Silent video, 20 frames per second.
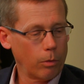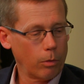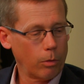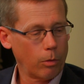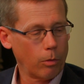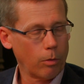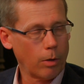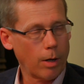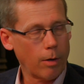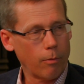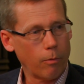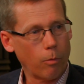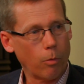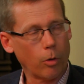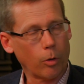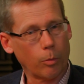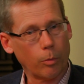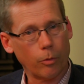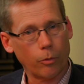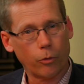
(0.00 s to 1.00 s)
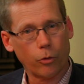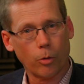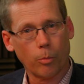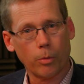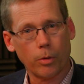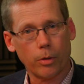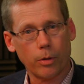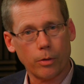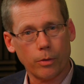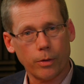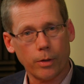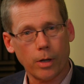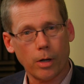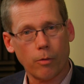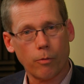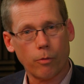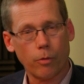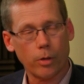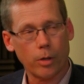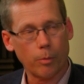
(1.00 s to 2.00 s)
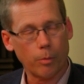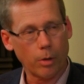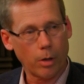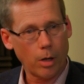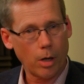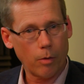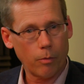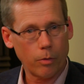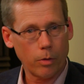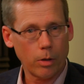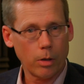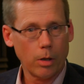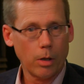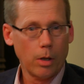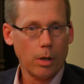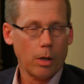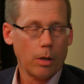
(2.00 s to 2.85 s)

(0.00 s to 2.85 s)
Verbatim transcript: who I've worked with have told me they're there for their recovery,